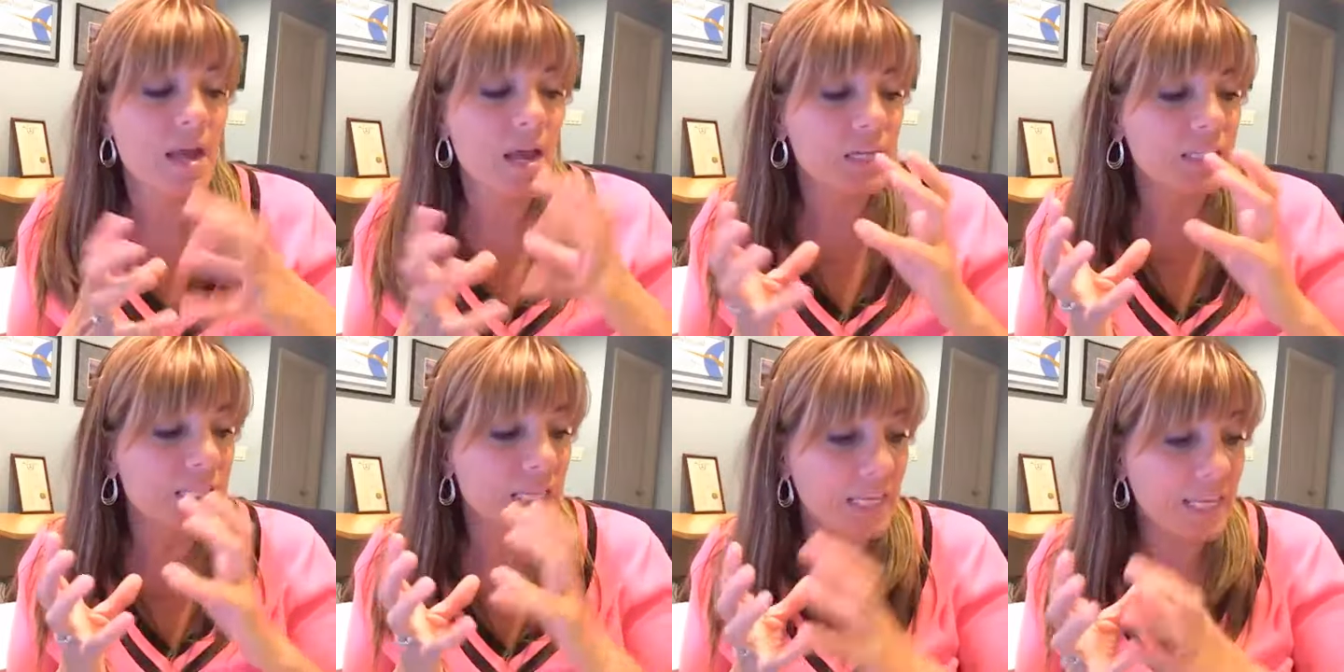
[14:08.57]

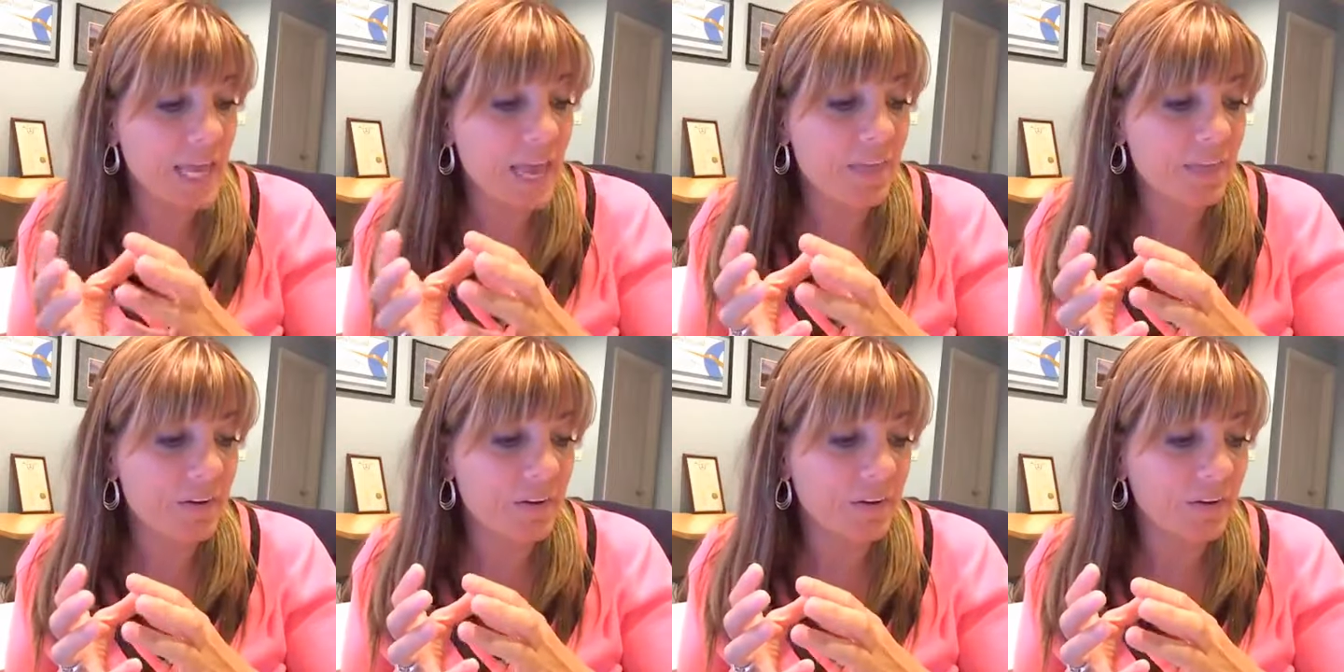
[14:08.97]

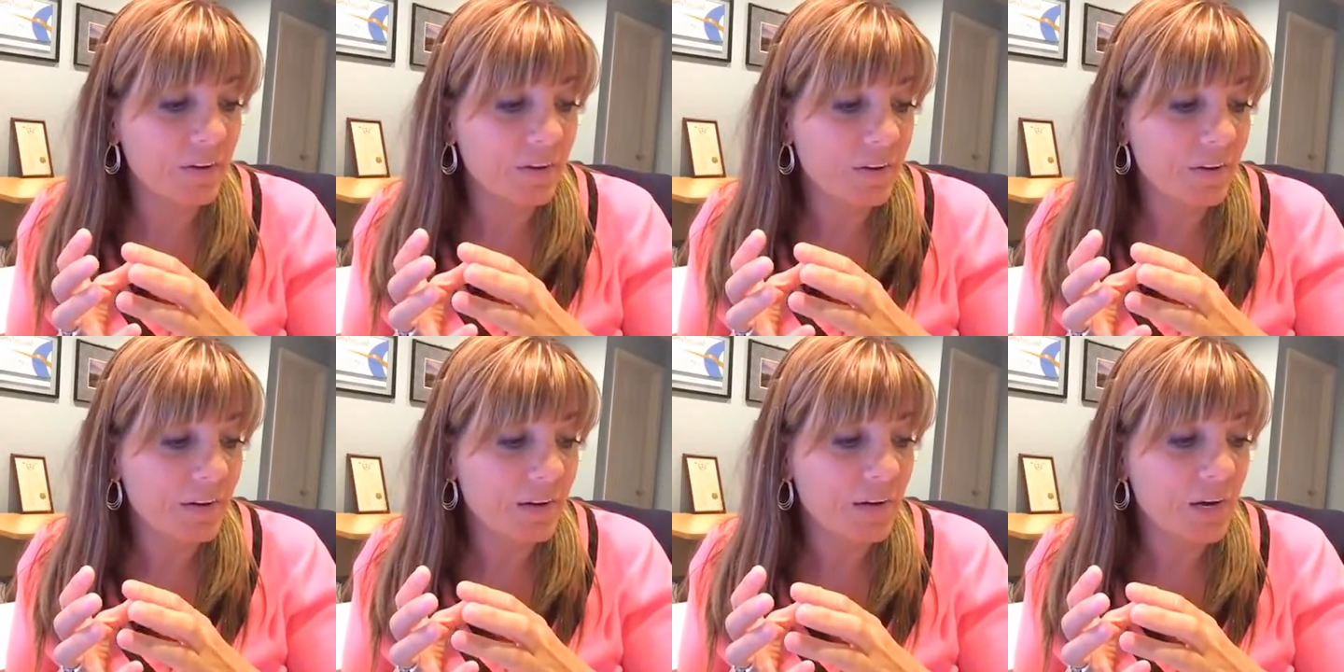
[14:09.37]
together.
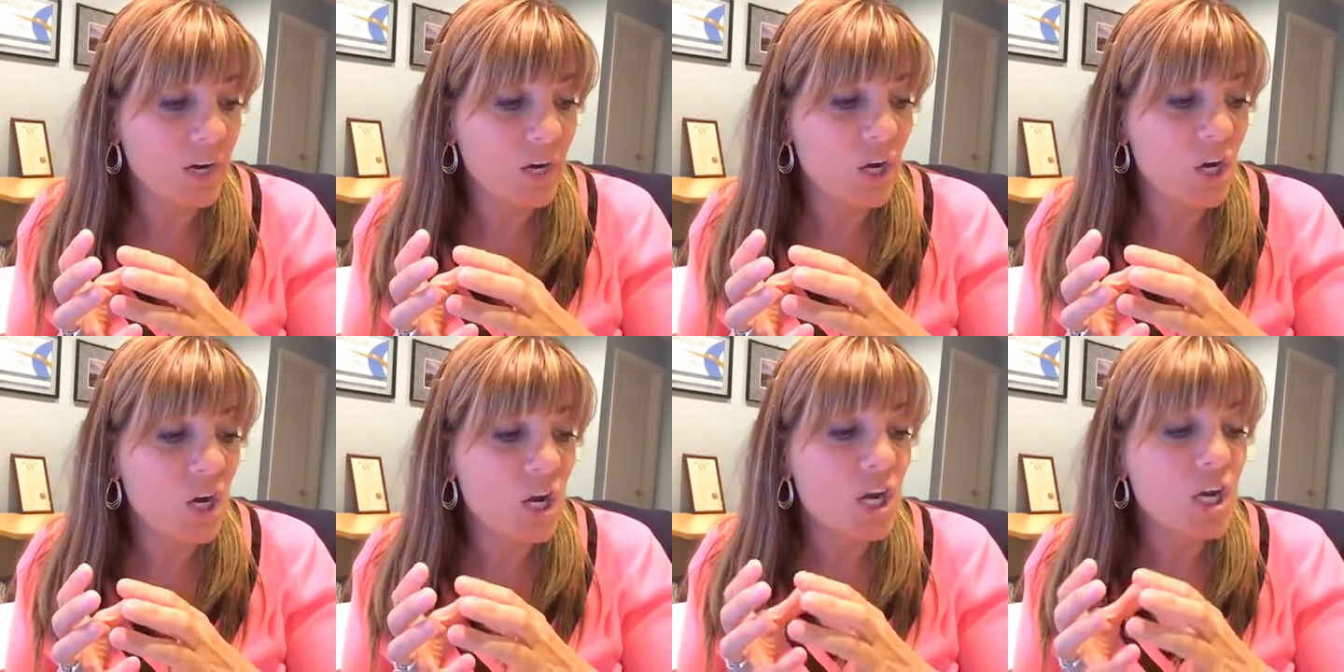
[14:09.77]

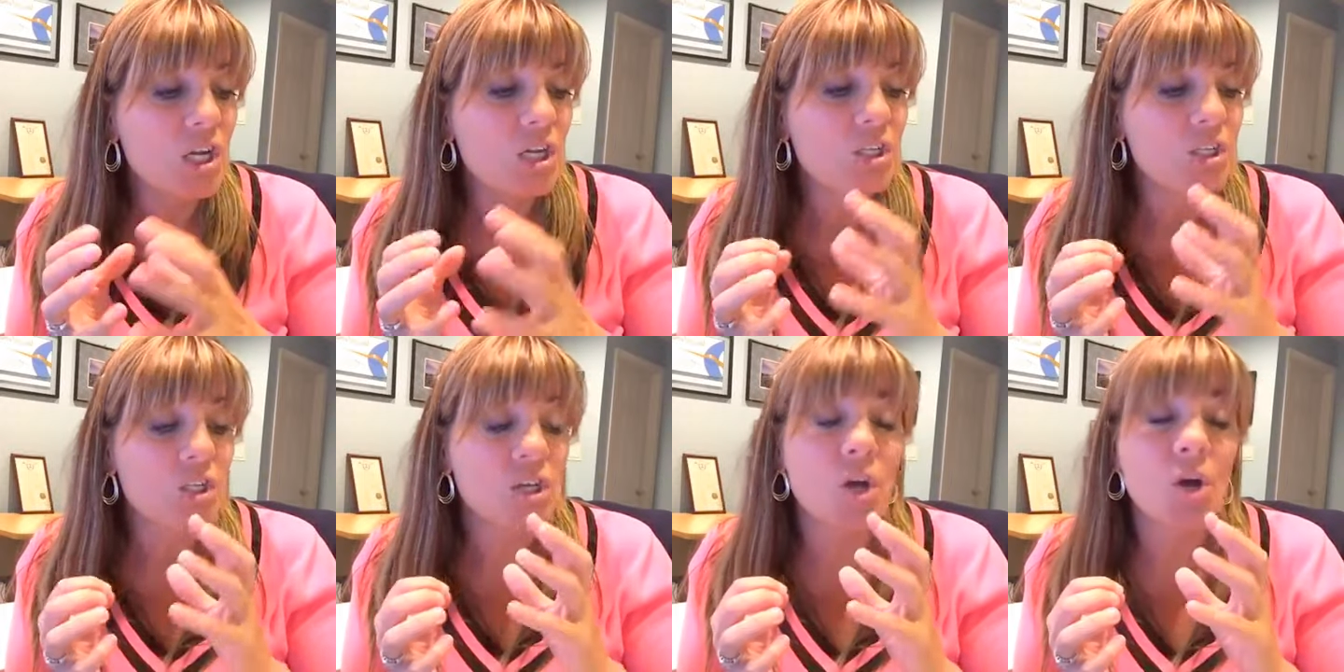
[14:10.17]

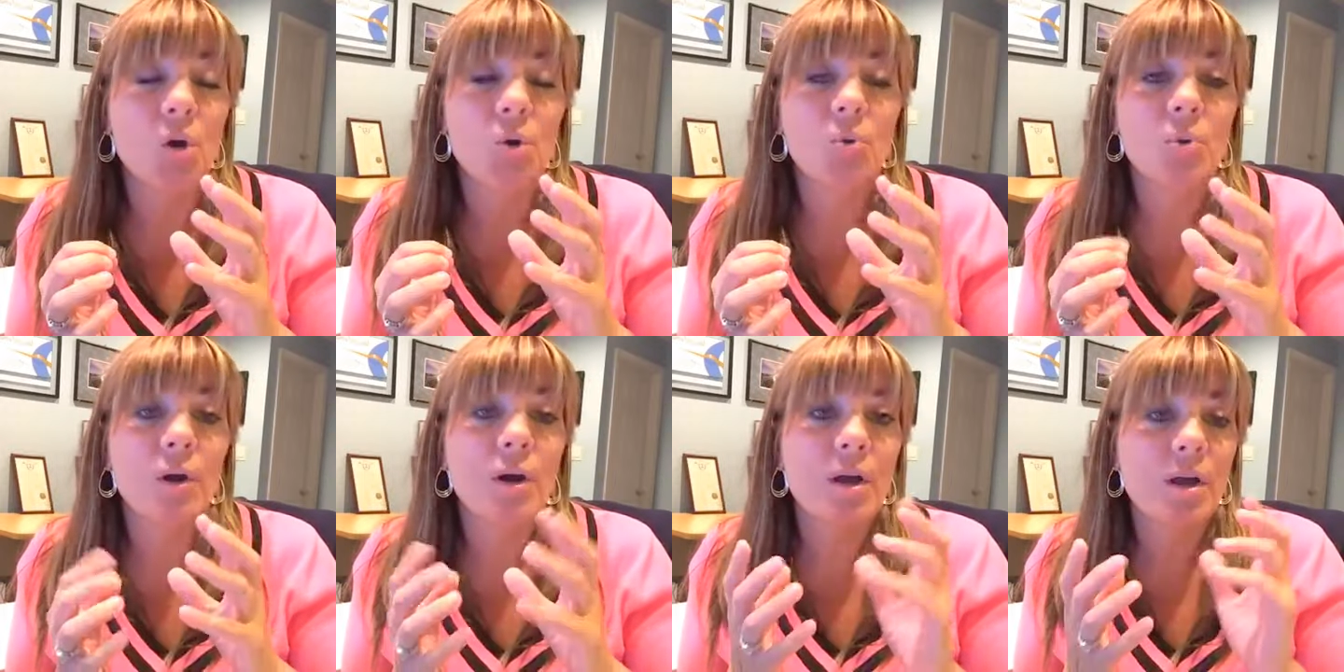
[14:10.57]

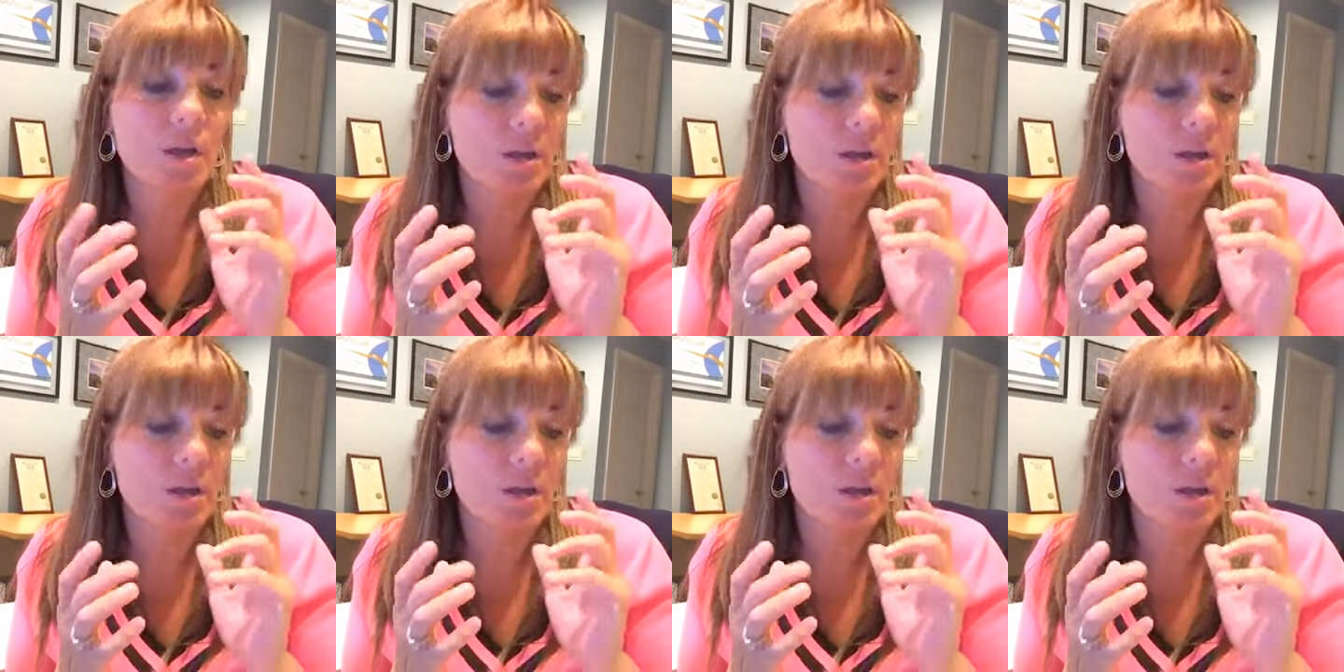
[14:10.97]
So,